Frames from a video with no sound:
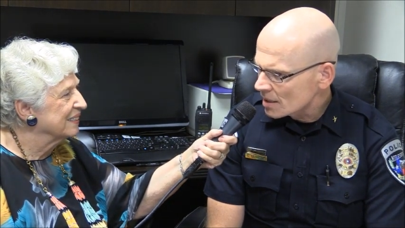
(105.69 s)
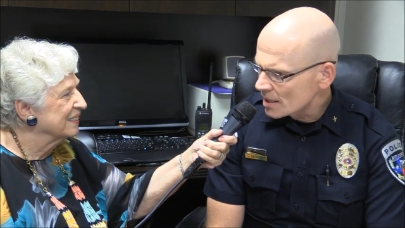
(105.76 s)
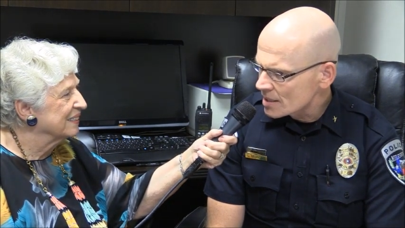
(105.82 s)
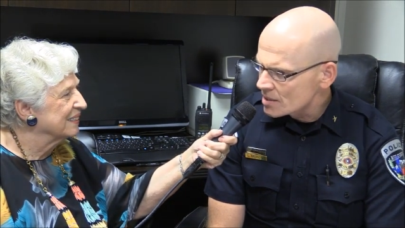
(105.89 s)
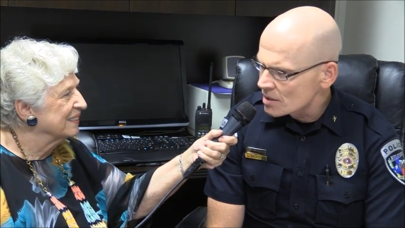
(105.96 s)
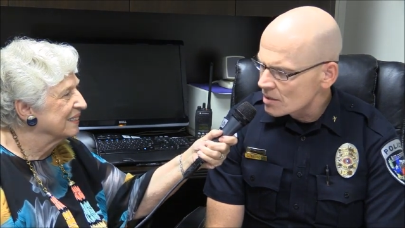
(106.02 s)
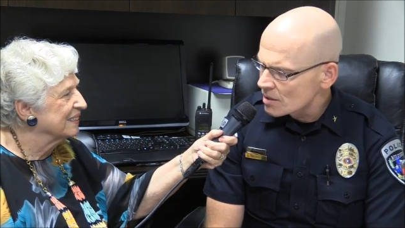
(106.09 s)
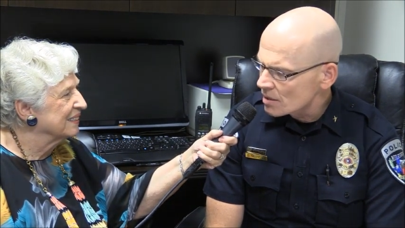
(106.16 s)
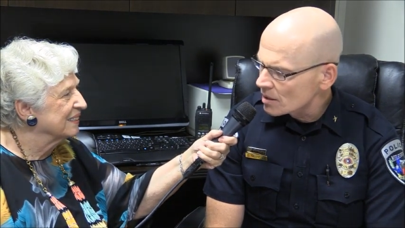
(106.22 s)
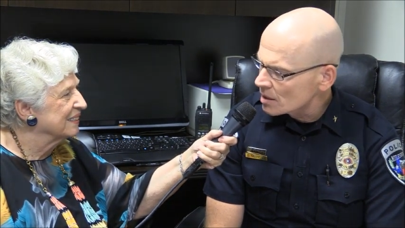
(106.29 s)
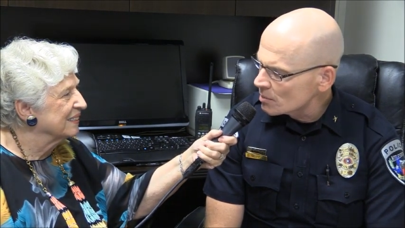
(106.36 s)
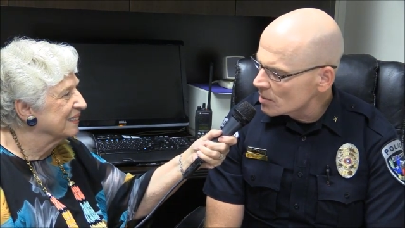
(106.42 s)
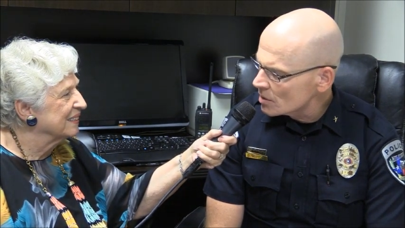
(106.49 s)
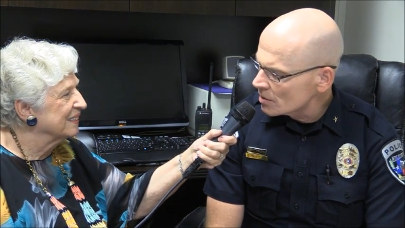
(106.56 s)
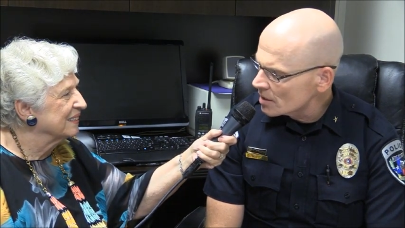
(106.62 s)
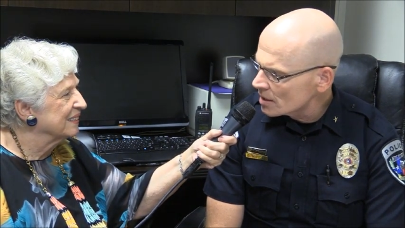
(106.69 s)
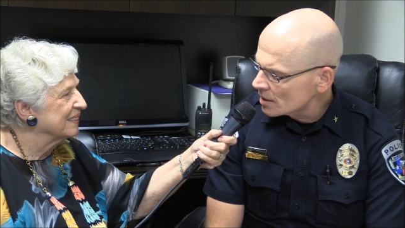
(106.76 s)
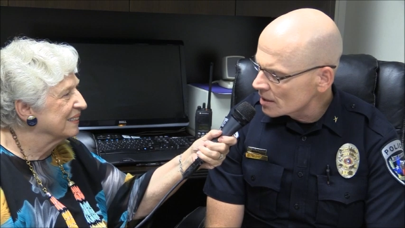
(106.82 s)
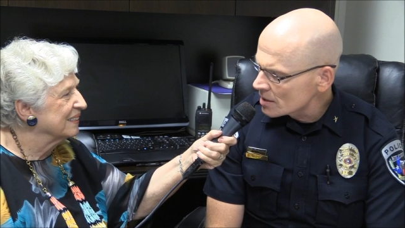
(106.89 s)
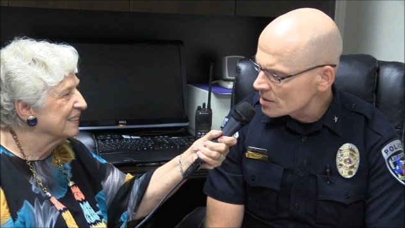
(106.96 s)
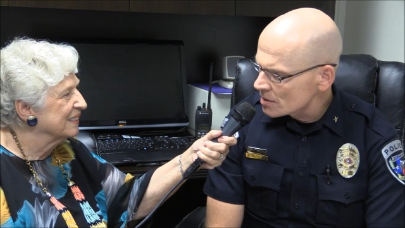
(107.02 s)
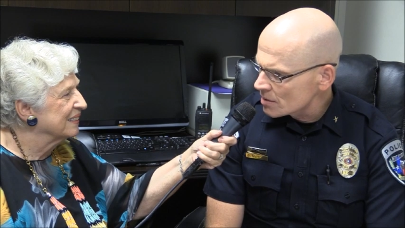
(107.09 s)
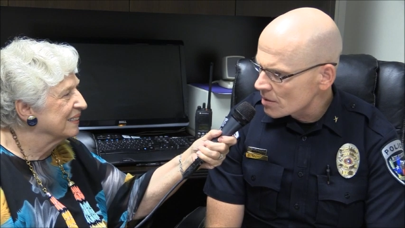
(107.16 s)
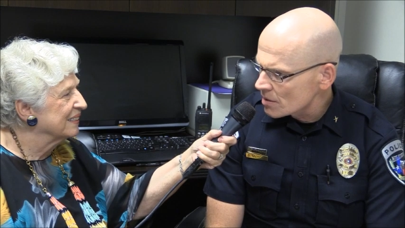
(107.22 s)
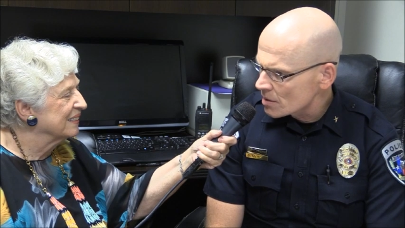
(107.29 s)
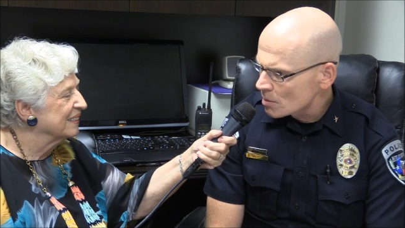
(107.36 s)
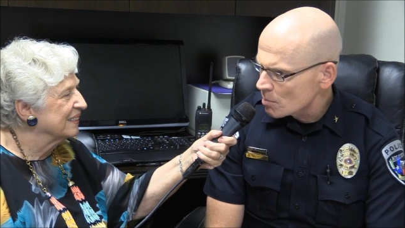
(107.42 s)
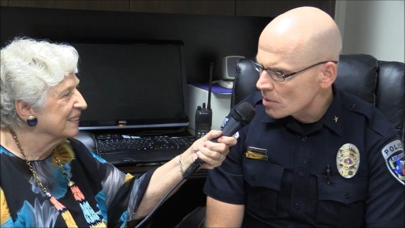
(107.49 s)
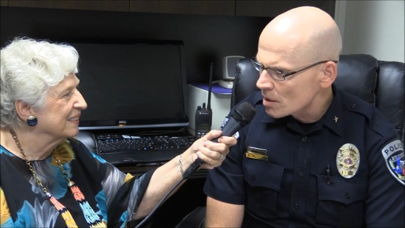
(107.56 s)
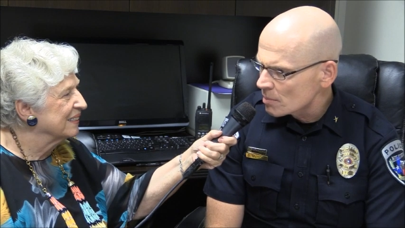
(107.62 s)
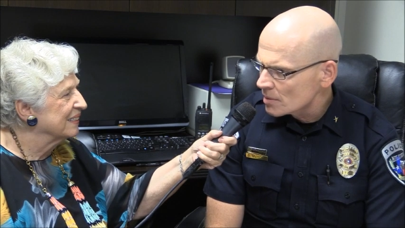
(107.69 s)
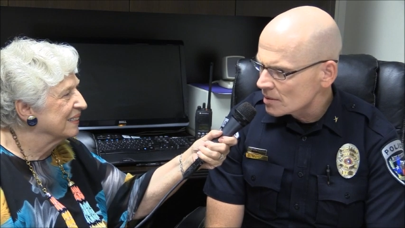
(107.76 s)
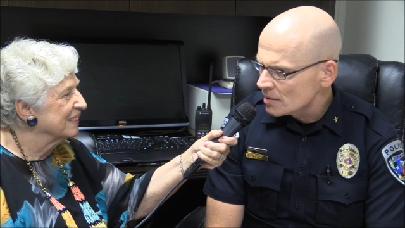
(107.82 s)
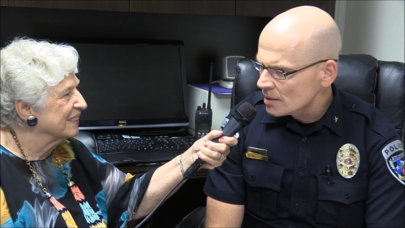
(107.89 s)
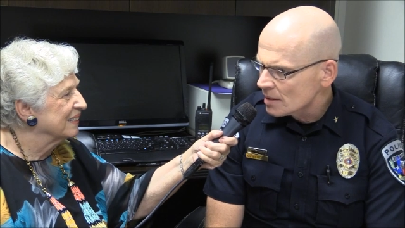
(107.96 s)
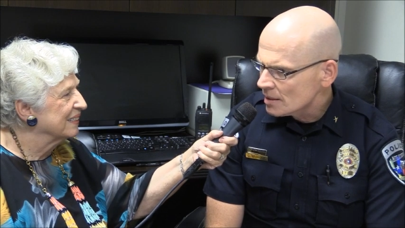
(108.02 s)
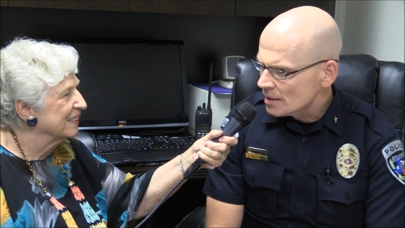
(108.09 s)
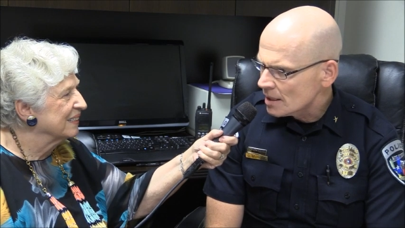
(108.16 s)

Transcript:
Speaker 1: listen to the community and listen to the department